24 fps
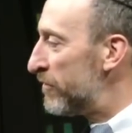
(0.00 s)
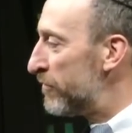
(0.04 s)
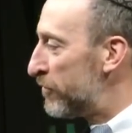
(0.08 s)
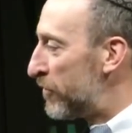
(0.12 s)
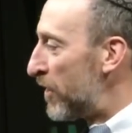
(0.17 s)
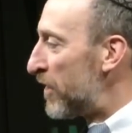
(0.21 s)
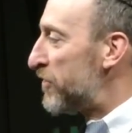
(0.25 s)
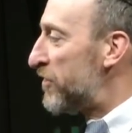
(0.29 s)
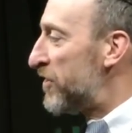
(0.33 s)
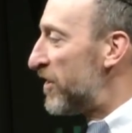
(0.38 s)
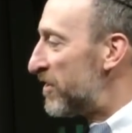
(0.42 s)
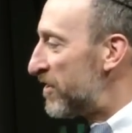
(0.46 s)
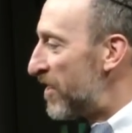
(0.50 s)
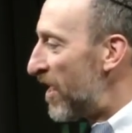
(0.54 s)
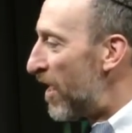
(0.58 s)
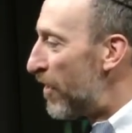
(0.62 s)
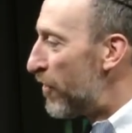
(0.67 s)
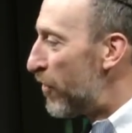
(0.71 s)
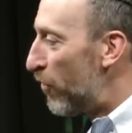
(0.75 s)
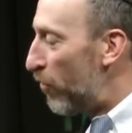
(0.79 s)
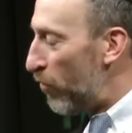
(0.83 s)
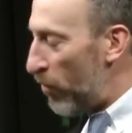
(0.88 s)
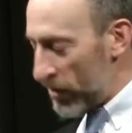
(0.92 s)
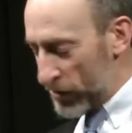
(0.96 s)
just to tell
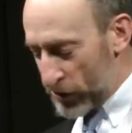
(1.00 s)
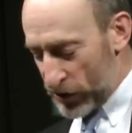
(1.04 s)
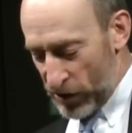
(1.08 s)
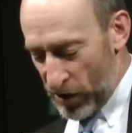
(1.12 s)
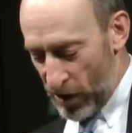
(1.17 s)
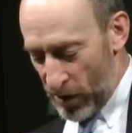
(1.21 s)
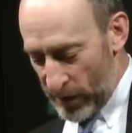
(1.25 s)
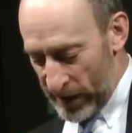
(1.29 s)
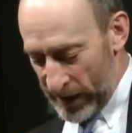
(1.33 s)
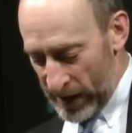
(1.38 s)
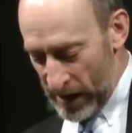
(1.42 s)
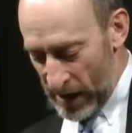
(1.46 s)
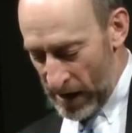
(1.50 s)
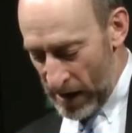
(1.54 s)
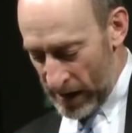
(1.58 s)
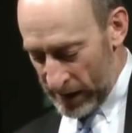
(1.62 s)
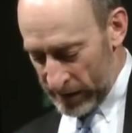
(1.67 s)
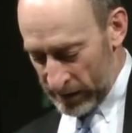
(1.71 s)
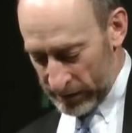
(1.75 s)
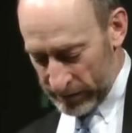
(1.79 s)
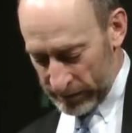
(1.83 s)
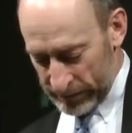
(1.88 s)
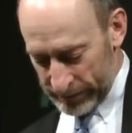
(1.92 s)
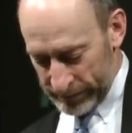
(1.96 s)
you what's going
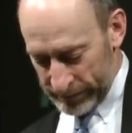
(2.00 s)
on,